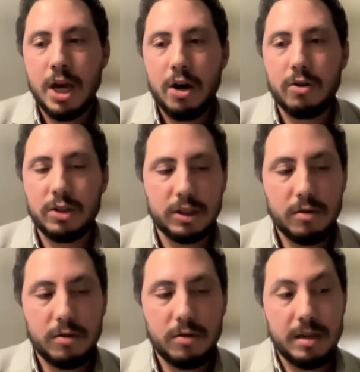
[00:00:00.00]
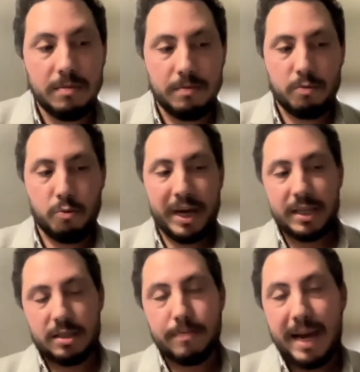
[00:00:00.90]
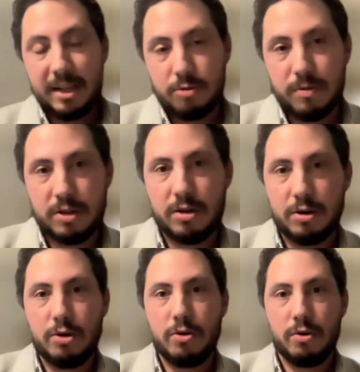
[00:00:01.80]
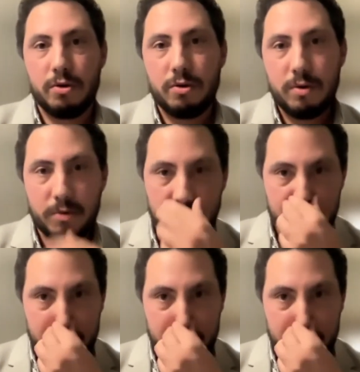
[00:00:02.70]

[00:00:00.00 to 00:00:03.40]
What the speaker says: Also, the waste management law, which is